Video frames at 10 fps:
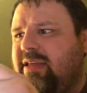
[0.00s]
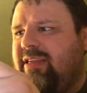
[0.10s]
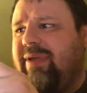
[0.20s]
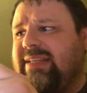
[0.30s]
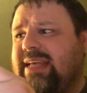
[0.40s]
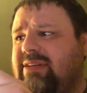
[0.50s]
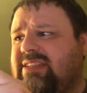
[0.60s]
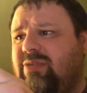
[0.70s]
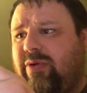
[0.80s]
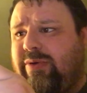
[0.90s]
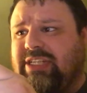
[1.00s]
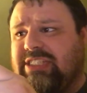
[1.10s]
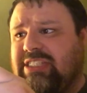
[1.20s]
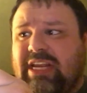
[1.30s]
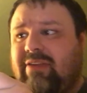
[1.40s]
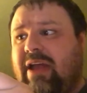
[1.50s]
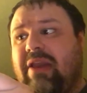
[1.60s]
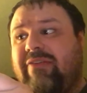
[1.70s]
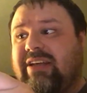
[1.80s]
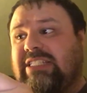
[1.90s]
You make it sound as though we were just sitting around
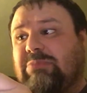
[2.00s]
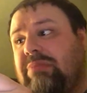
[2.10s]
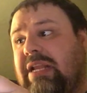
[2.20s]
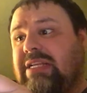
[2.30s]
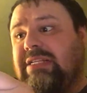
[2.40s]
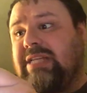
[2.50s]
having a splendid